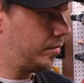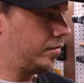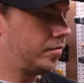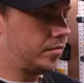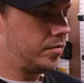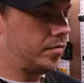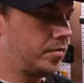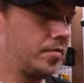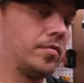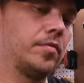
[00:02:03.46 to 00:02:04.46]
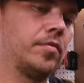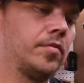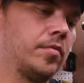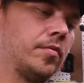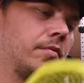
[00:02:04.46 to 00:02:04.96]

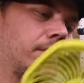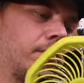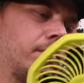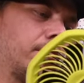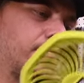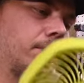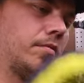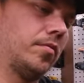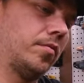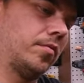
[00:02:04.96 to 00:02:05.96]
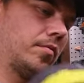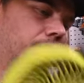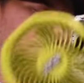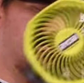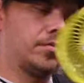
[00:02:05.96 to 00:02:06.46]

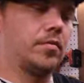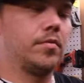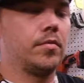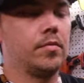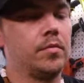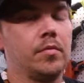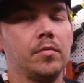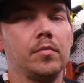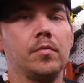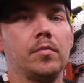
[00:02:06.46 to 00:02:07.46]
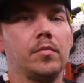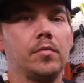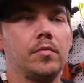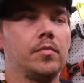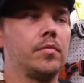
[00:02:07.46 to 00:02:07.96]

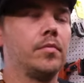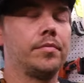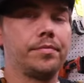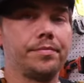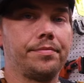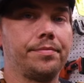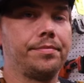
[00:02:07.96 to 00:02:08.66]
No one is speaking in this clip.